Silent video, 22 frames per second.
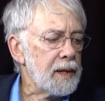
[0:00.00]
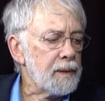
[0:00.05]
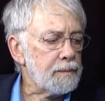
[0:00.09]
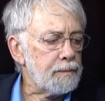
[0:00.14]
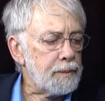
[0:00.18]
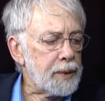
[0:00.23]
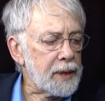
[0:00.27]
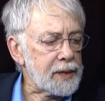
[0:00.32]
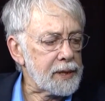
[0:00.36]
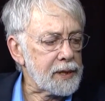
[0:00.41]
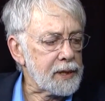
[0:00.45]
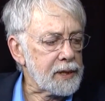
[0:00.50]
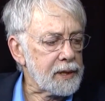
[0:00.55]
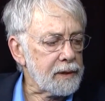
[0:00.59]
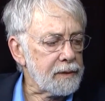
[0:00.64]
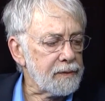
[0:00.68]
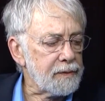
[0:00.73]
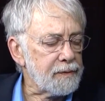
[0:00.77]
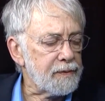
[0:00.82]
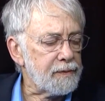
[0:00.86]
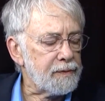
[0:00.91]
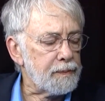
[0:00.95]
Bits
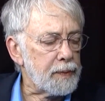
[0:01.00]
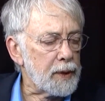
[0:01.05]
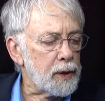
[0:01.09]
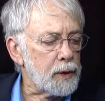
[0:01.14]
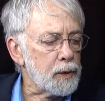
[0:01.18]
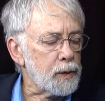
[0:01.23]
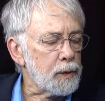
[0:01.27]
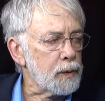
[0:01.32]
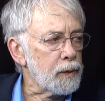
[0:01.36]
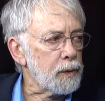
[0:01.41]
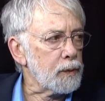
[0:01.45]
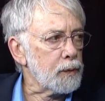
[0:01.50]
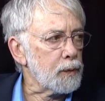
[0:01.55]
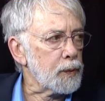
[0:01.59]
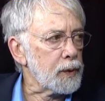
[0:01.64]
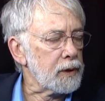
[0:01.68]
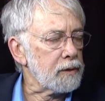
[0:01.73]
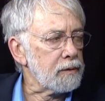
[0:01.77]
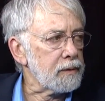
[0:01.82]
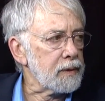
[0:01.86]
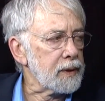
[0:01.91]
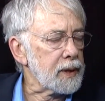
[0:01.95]
of bone
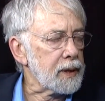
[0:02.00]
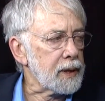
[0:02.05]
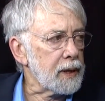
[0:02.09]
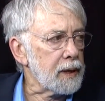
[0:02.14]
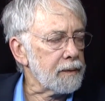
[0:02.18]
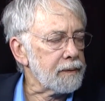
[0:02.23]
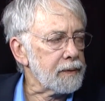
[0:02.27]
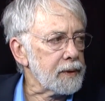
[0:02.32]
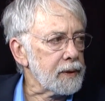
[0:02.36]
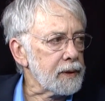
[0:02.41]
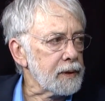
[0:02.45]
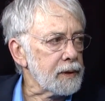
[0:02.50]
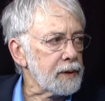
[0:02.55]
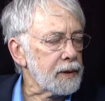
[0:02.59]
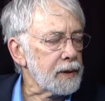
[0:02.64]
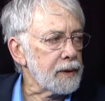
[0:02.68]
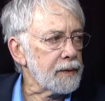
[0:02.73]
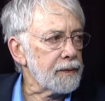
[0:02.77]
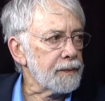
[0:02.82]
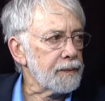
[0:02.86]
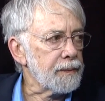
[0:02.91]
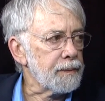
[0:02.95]
were recovered
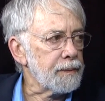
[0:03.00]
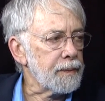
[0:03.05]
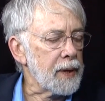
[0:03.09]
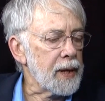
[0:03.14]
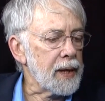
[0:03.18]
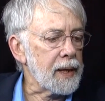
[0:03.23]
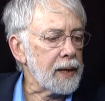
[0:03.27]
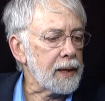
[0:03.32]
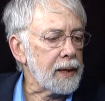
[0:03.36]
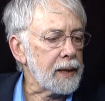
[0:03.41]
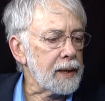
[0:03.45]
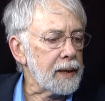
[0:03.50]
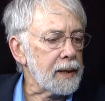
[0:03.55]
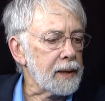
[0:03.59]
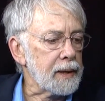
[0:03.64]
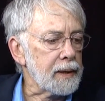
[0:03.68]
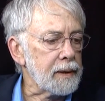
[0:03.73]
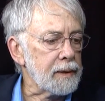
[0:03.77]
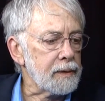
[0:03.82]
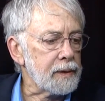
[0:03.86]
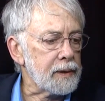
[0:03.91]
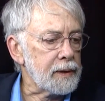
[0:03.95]

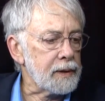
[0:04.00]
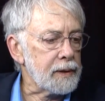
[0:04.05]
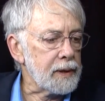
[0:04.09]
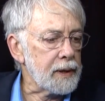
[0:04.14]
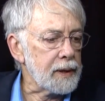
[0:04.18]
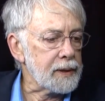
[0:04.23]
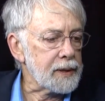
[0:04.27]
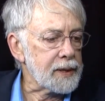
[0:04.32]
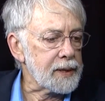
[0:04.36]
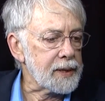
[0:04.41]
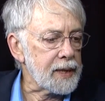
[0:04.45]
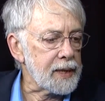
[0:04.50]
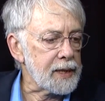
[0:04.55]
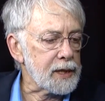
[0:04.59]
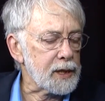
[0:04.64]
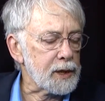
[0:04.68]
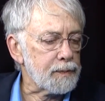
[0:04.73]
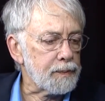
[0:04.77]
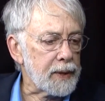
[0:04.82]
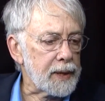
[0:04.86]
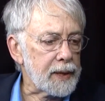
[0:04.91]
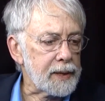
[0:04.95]
and
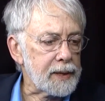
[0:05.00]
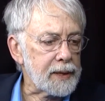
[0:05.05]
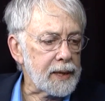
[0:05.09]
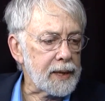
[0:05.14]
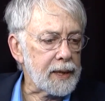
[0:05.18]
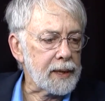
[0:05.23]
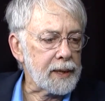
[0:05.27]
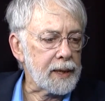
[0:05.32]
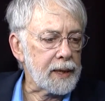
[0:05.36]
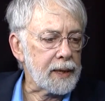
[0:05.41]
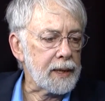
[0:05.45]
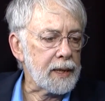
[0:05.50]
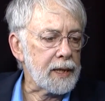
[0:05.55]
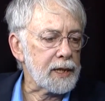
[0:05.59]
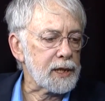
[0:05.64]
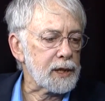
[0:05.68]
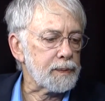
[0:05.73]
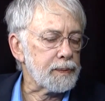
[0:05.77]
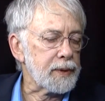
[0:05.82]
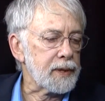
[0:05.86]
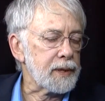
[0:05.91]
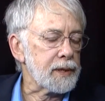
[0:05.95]
assessed by DNA
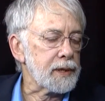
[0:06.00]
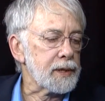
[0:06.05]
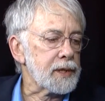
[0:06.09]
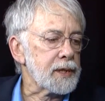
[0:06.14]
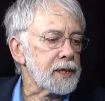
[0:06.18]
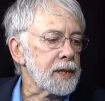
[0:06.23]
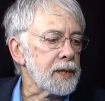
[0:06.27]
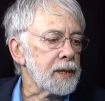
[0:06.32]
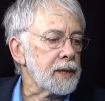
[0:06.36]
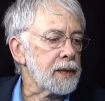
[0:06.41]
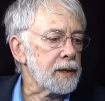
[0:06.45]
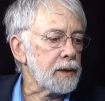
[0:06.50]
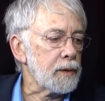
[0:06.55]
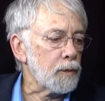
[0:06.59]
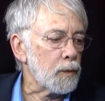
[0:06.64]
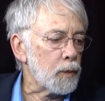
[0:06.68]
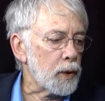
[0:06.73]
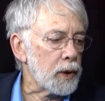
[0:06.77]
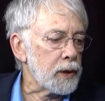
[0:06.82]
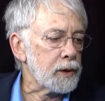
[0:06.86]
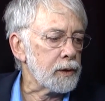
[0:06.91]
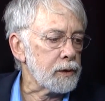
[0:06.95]
experts, and
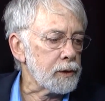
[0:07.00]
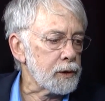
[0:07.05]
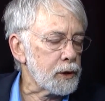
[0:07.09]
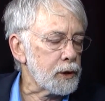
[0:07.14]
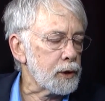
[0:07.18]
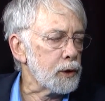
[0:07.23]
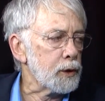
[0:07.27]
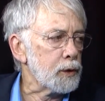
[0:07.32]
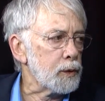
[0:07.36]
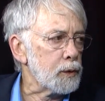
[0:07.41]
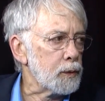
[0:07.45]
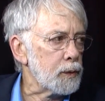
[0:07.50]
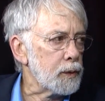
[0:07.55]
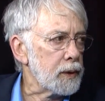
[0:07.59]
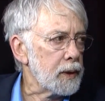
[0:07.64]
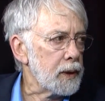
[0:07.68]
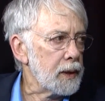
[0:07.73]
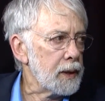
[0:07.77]
1 or 2